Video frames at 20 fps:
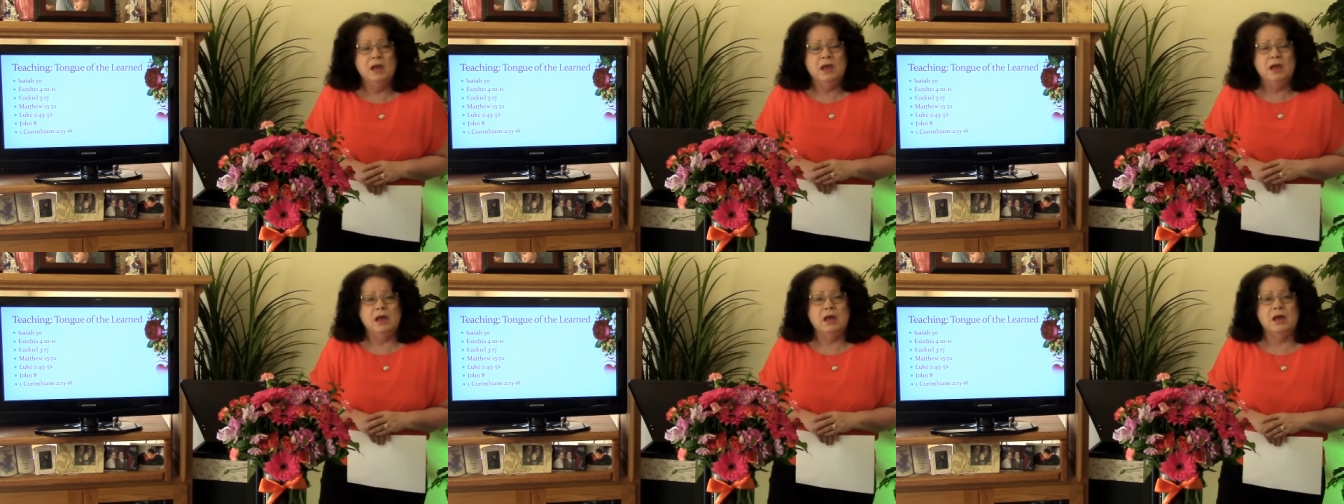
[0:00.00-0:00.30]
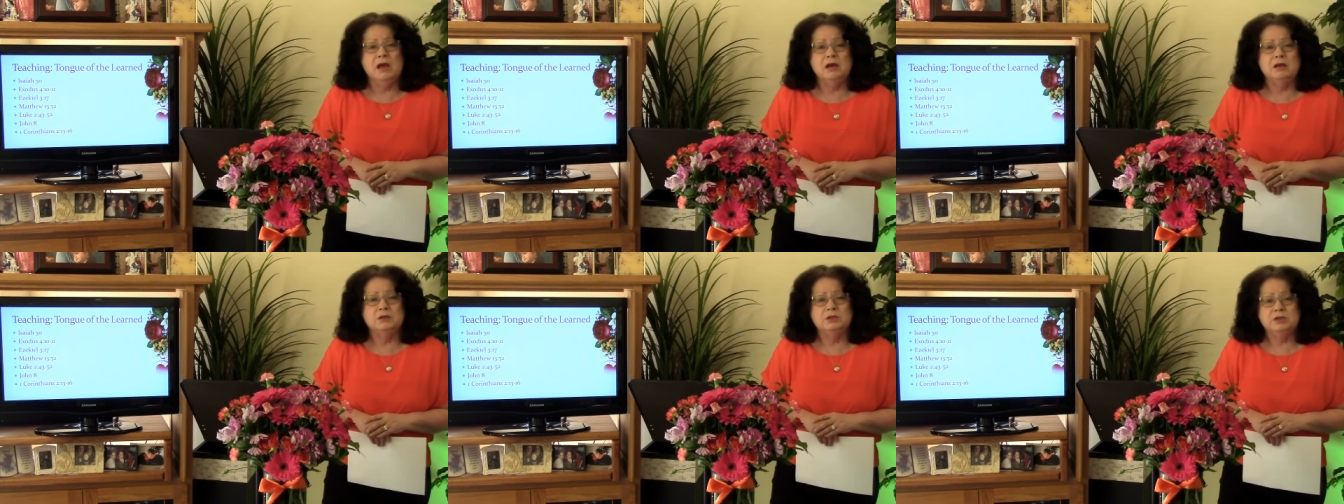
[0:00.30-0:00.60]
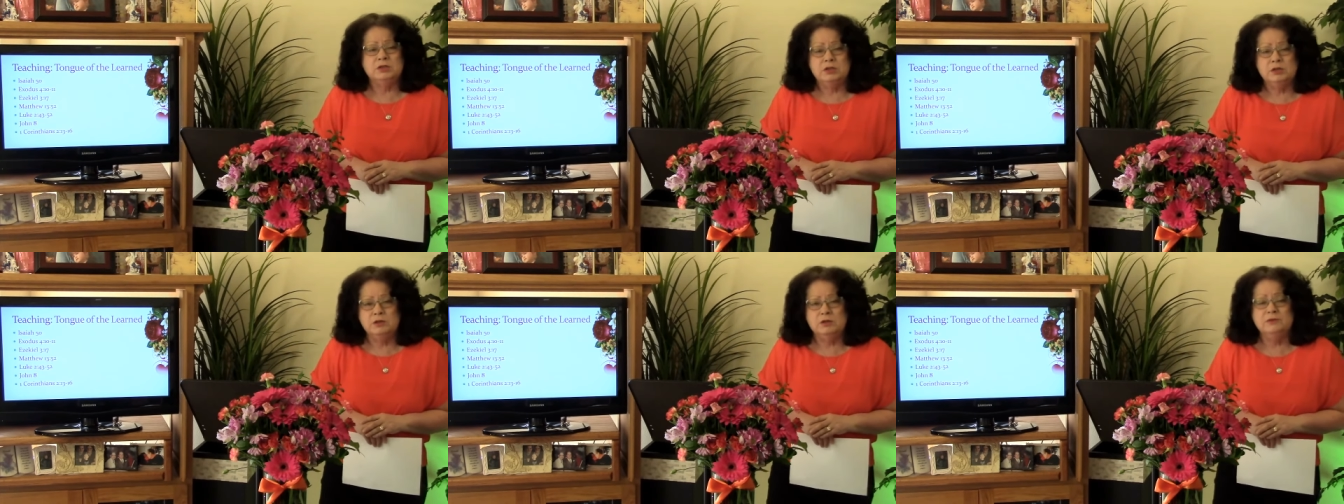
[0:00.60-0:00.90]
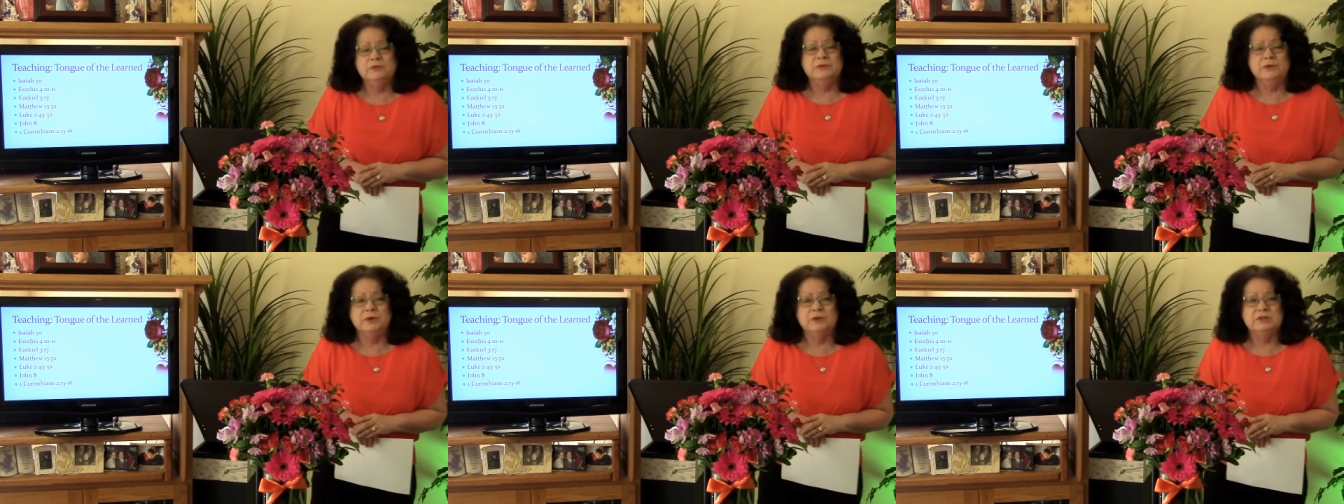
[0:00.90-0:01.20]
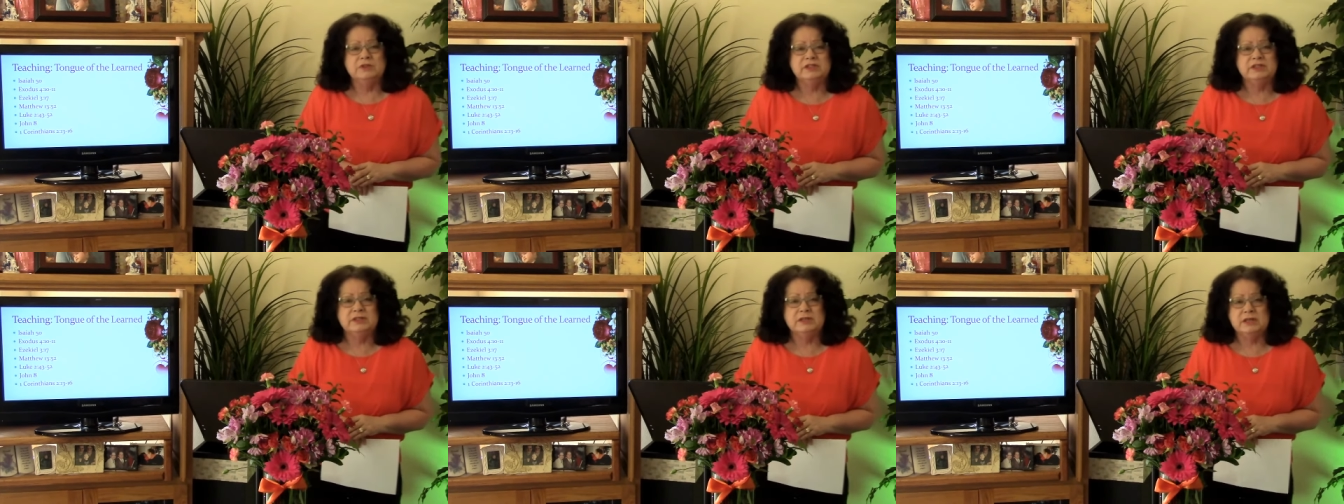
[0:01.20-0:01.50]
uh, two
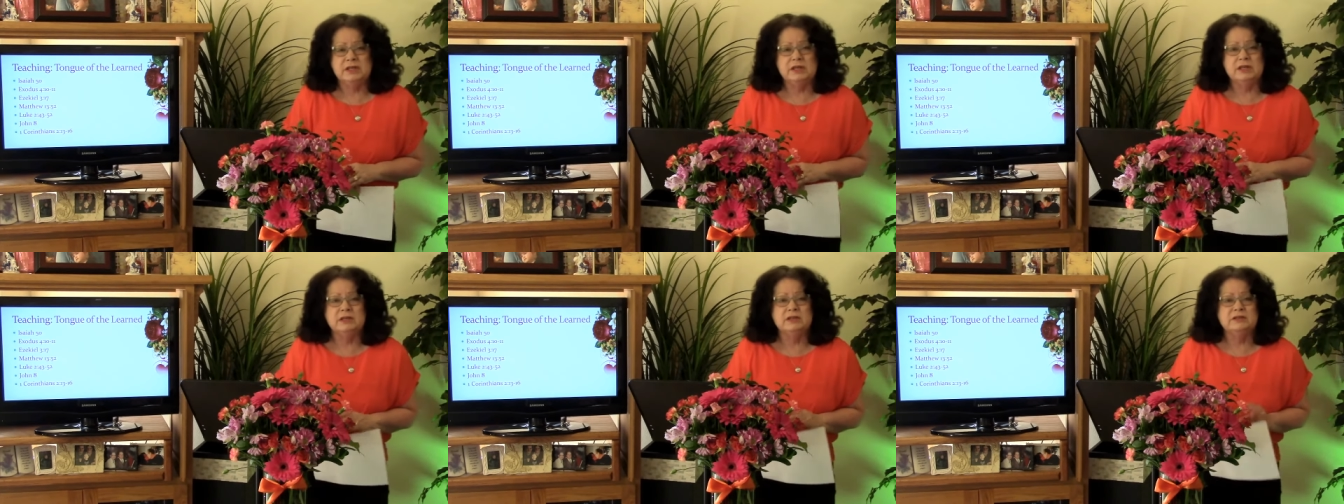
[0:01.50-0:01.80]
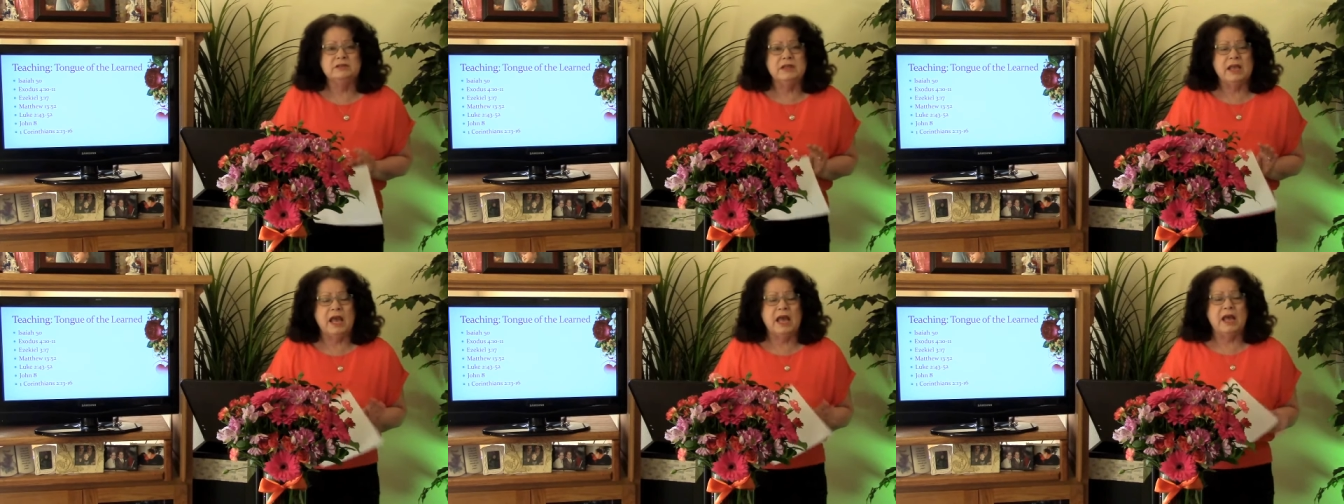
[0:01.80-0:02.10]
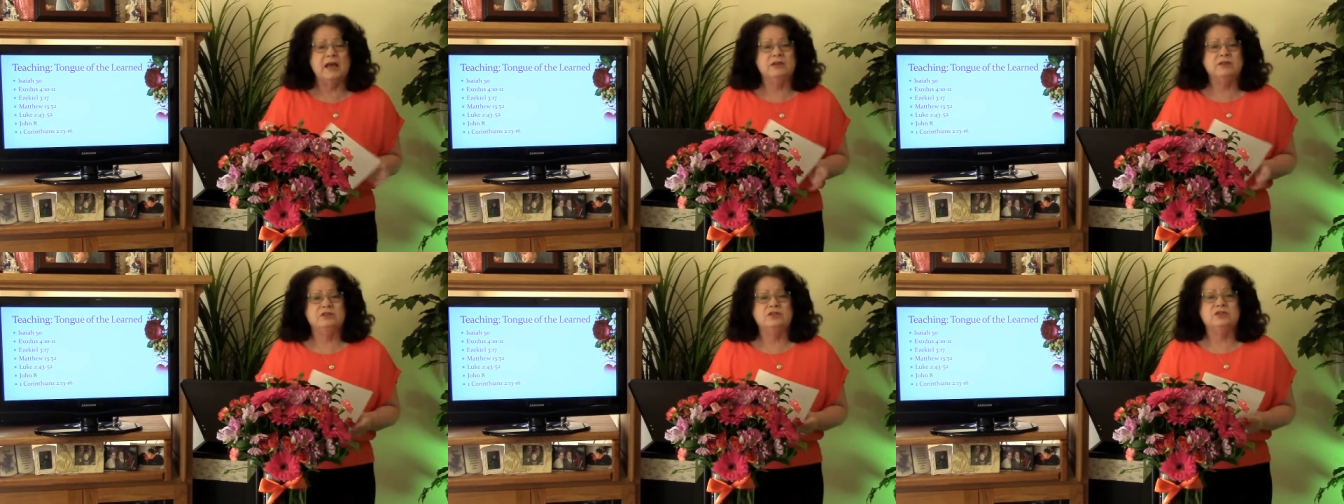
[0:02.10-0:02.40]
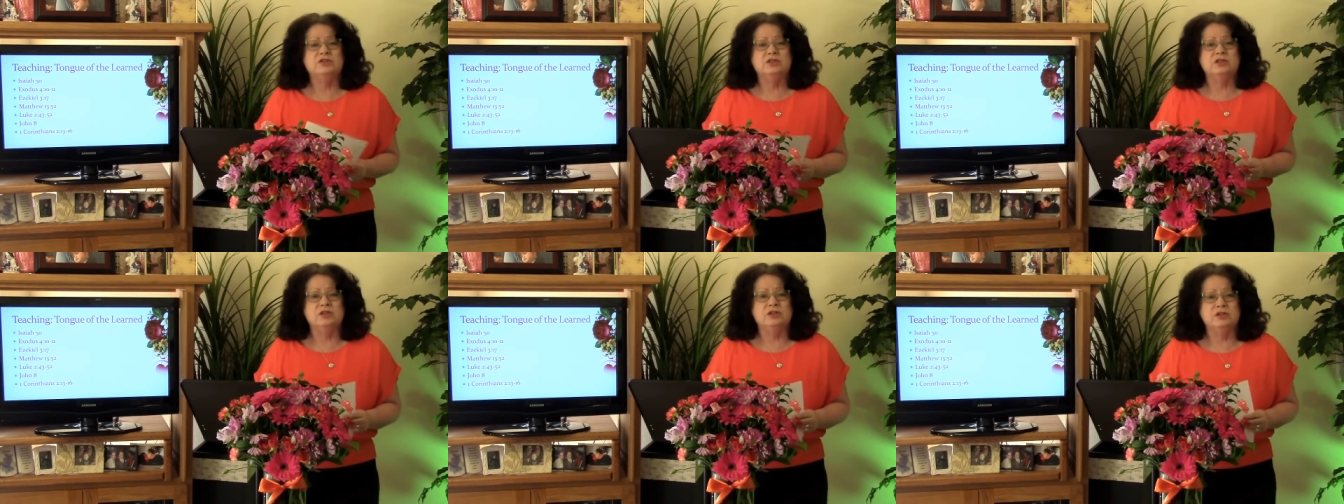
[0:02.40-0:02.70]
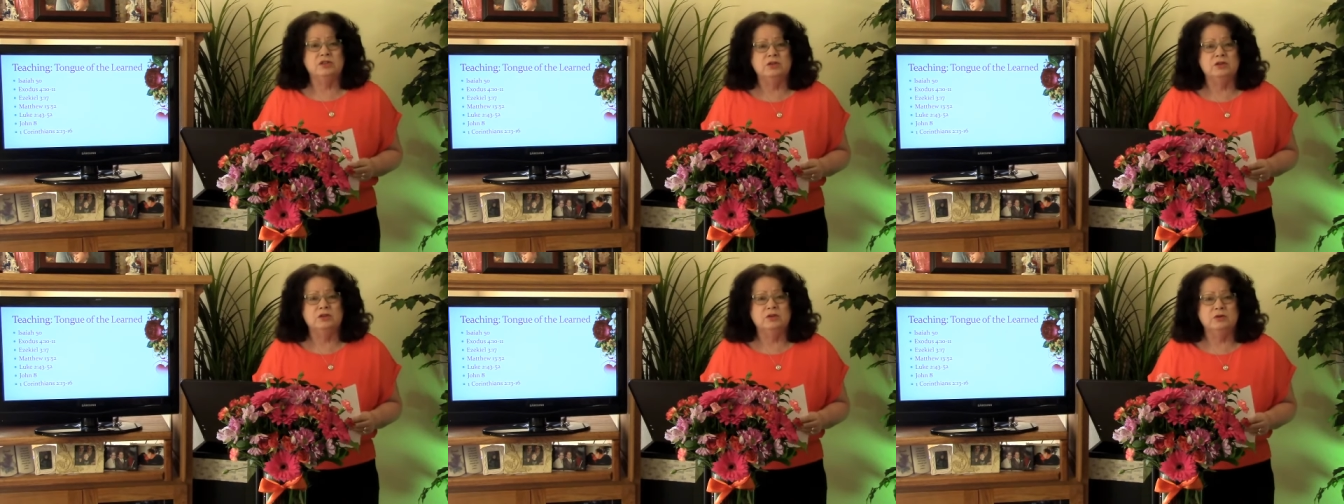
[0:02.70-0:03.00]
verses has to
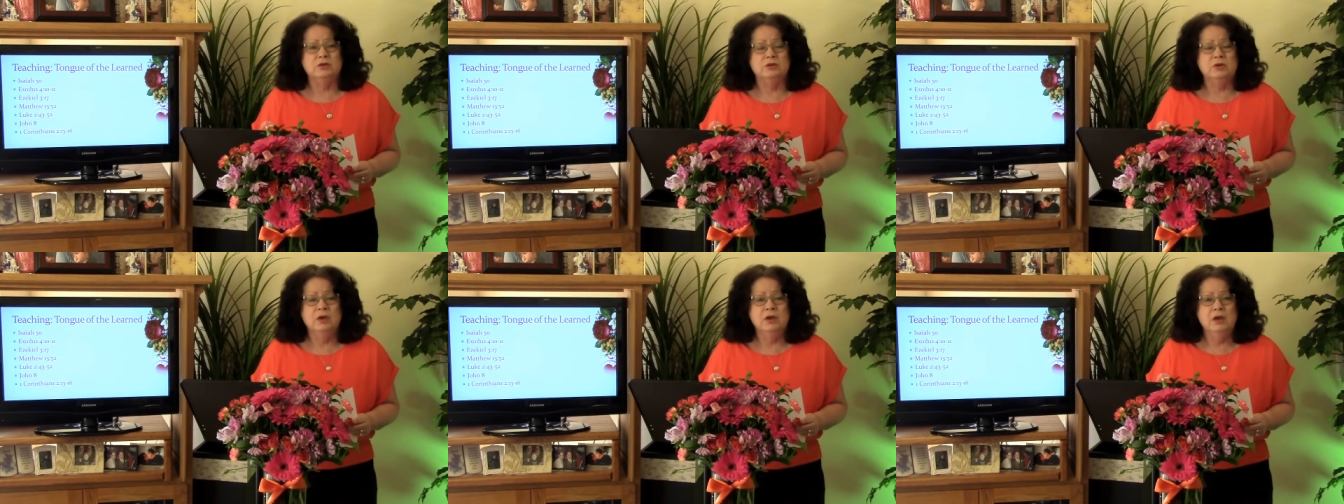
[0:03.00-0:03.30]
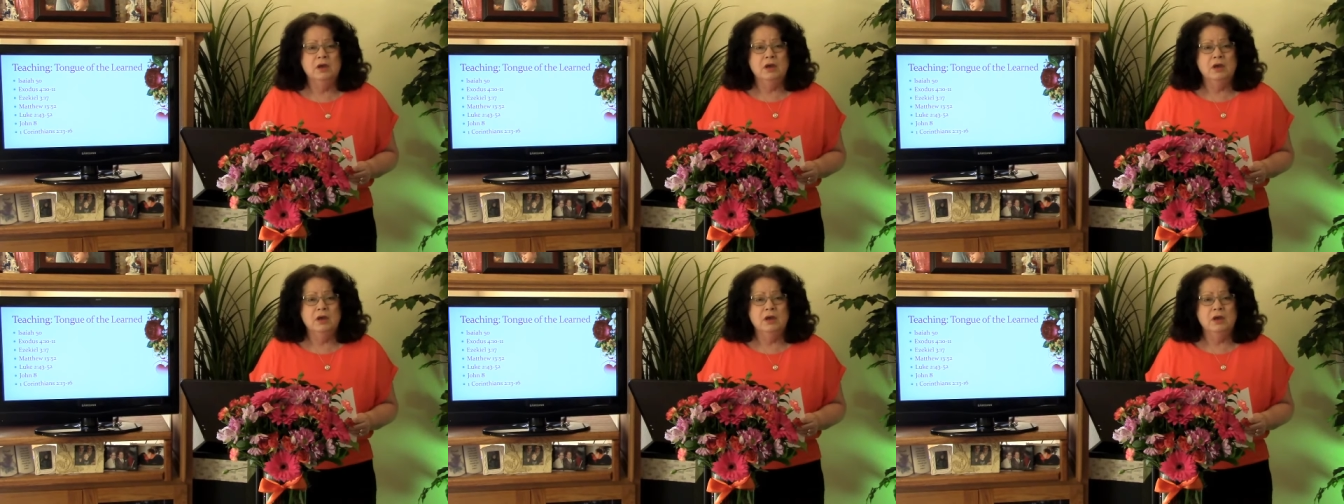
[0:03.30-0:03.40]
do